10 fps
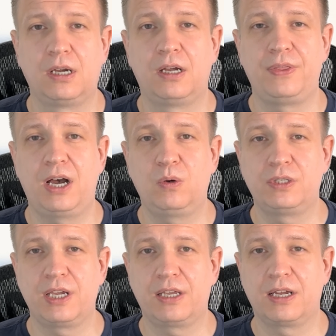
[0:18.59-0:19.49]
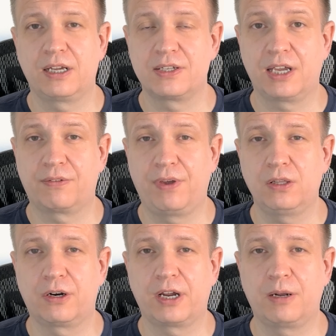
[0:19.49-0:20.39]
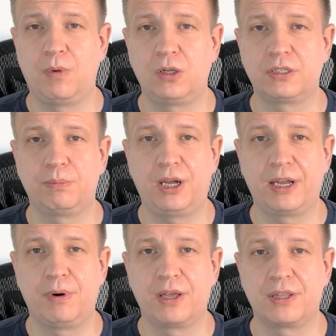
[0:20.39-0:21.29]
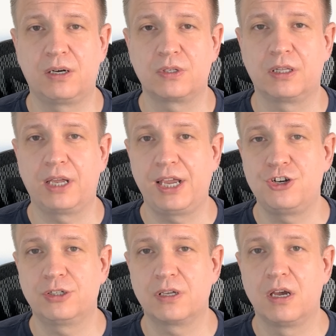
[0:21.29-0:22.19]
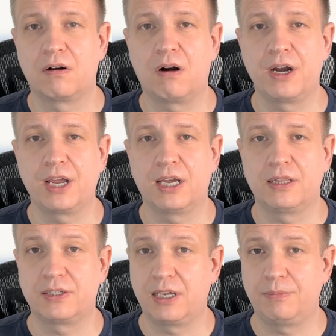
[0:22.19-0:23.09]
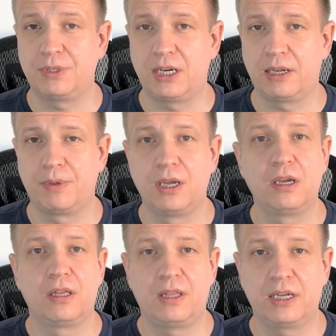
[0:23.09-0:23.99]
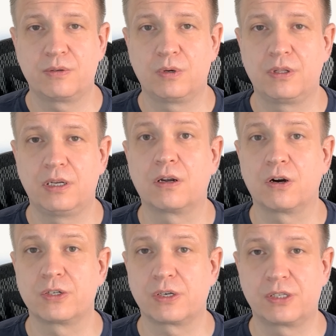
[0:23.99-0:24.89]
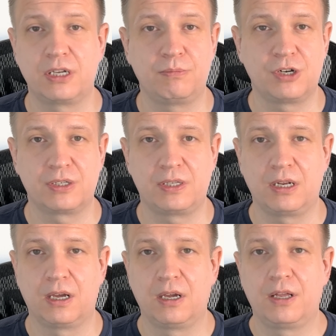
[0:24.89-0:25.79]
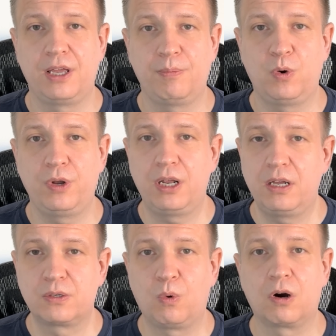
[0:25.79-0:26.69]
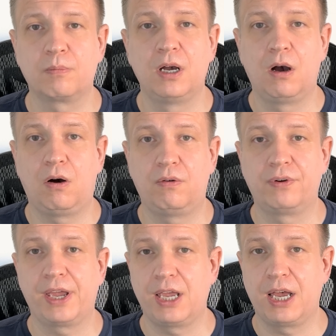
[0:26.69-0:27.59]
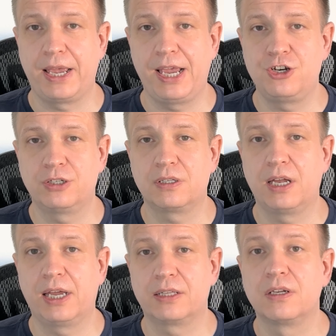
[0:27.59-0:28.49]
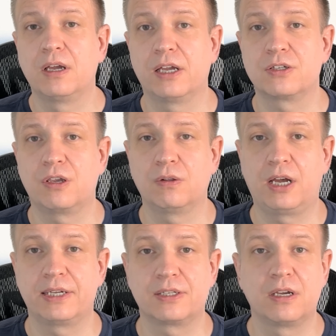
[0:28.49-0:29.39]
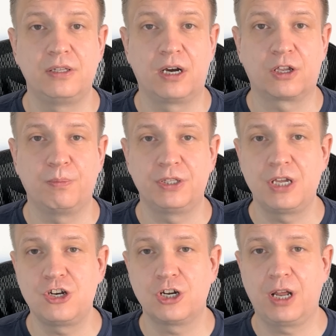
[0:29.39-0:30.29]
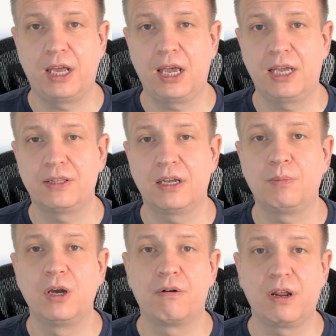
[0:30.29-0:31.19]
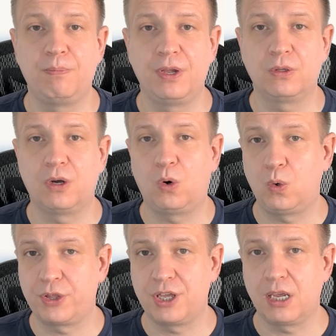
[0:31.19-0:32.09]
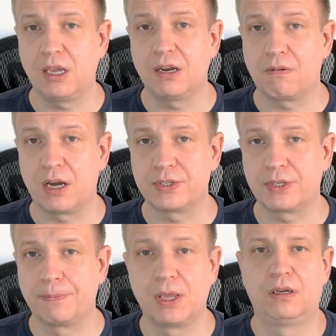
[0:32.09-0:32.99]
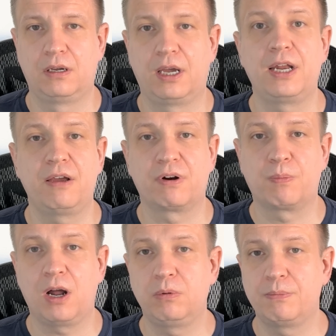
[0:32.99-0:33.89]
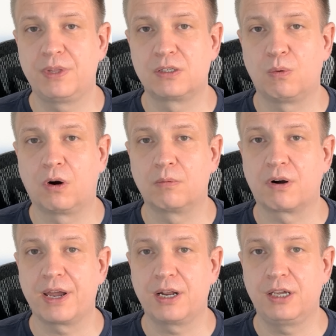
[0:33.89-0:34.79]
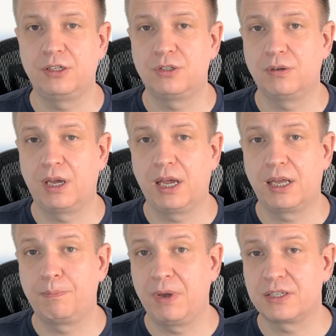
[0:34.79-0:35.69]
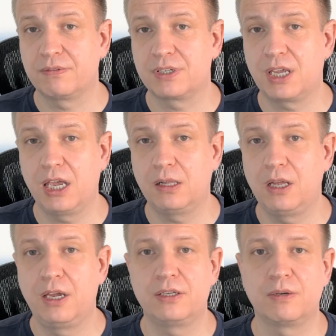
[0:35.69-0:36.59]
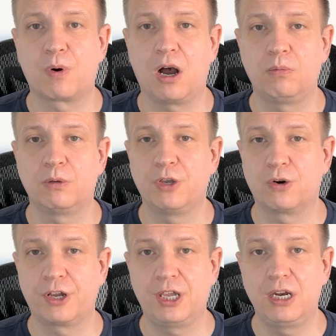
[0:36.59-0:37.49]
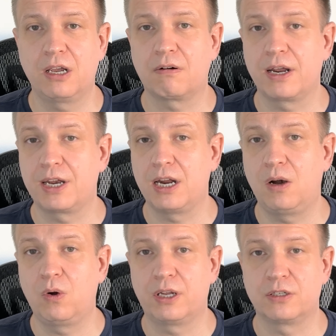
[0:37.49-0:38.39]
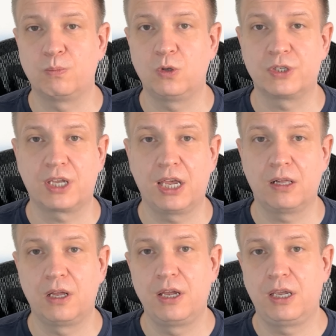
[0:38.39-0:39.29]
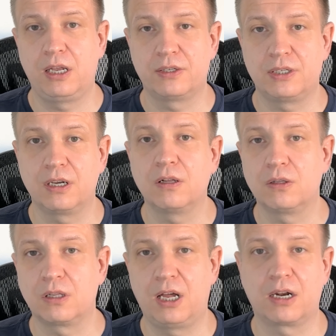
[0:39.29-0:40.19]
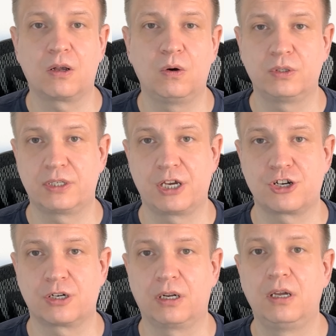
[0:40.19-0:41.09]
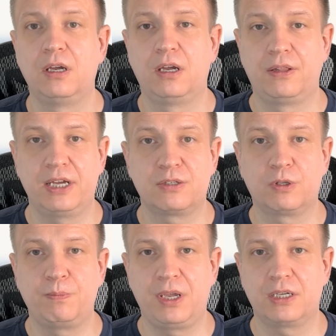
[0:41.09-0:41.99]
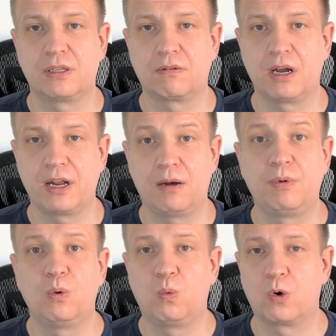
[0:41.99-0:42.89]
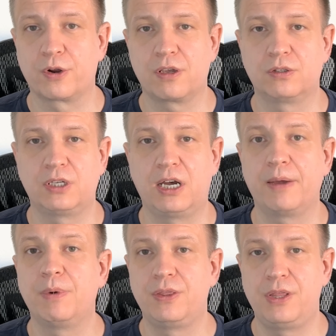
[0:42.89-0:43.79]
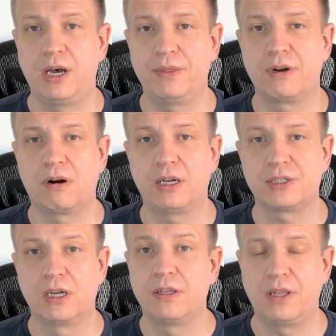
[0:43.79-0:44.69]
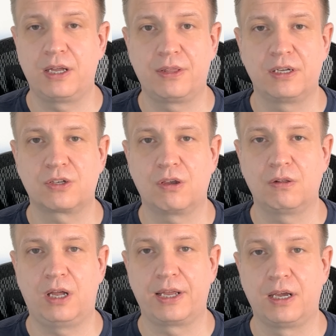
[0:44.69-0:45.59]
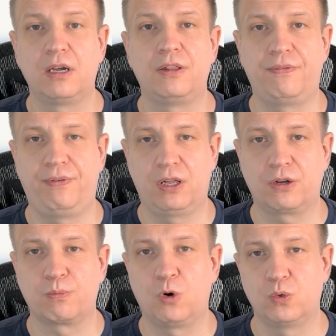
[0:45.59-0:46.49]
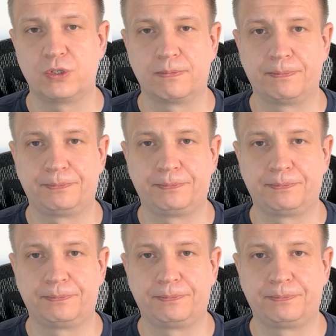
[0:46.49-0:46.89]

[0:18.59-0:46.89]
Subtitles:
Now take that exact failure and multiply it by 1,000 agents running at the same time. That's what the Cursor team just did. They pointed a swarm of AI agents at SQLite's documentation and had them rebuild the whole thing in Rust. And every problem that swarm ran into at massive scale is a problem you're hitting right now at a small scale in a single Claude Code session. That's what makes the write-up worth your time, not the Rust, not the SQLite, the failure modes.